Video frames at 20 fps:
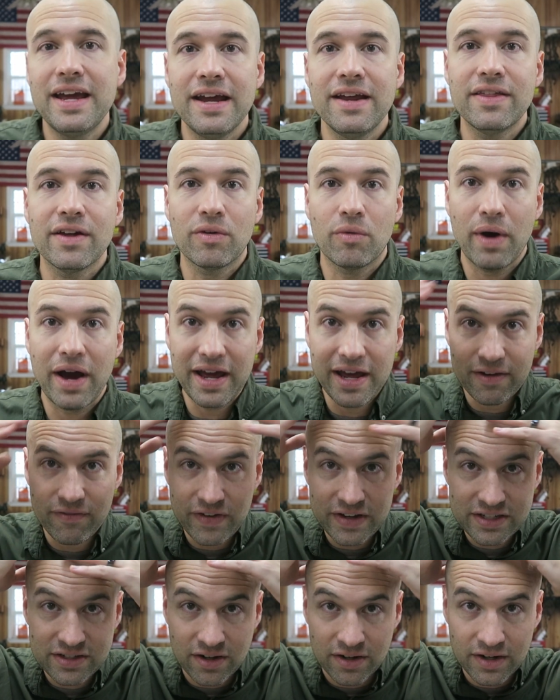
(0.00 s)
Either way, if
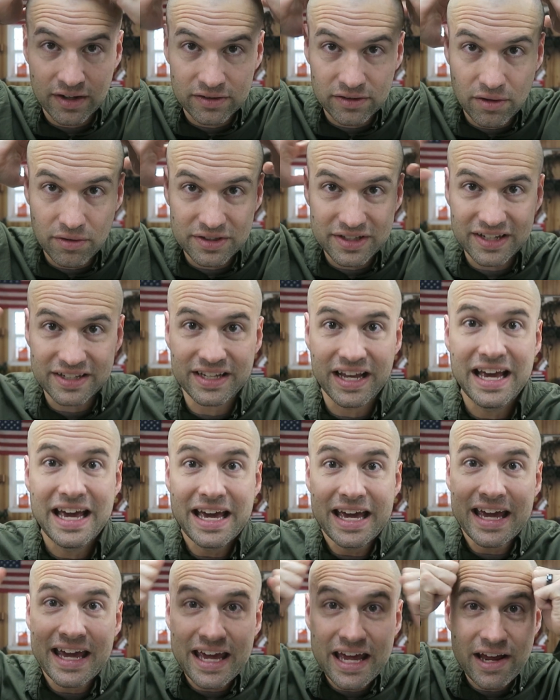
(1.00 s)
he's starting to lose this,
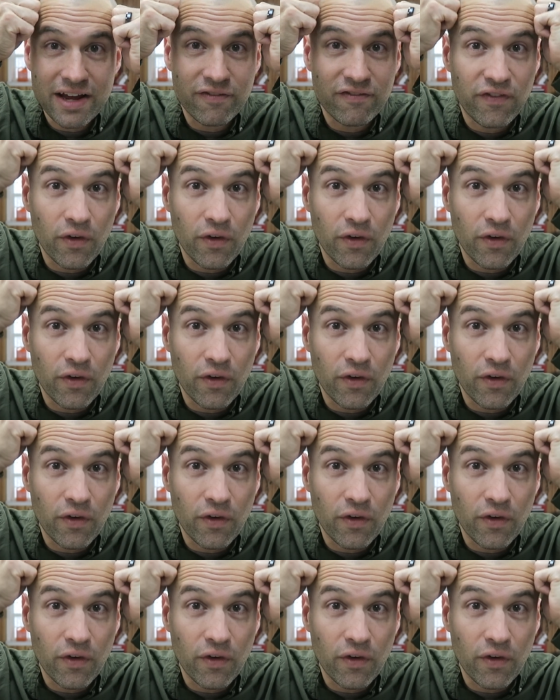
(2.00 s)
he